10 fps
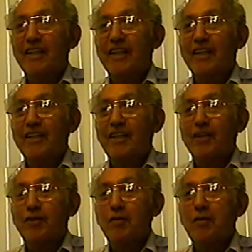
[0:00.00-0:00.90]
I
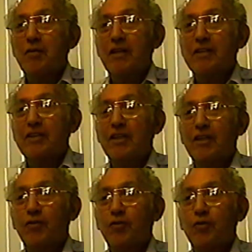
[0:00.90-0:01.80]
remember I said,
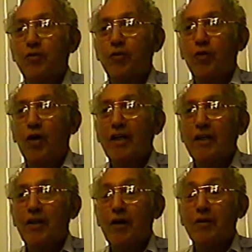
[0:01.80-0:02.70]
I
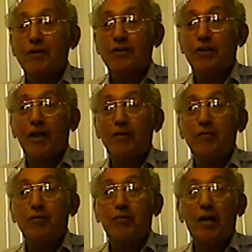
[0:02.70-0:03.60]
have
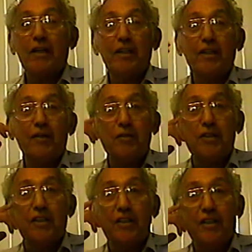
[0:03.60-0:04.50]
planning
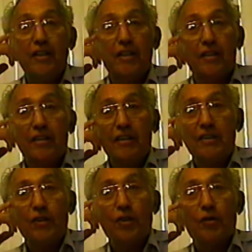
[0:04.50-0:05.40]
everything here,
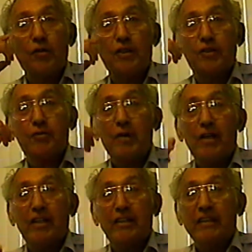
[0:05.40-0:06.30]
very
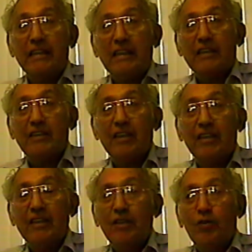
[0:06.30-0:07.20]
smart. I said,
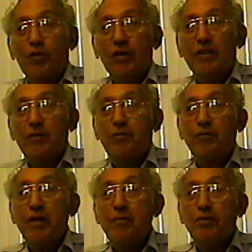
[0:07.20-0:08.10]
when the
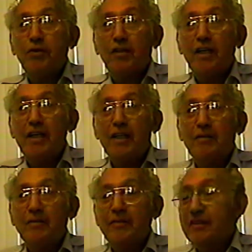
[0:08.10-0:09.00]
paper come,
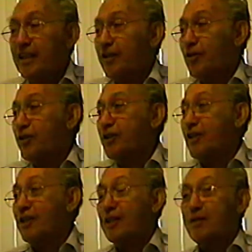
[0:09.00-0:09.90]
they're gonna
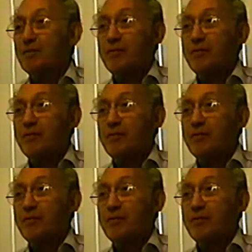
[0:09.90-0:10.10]
come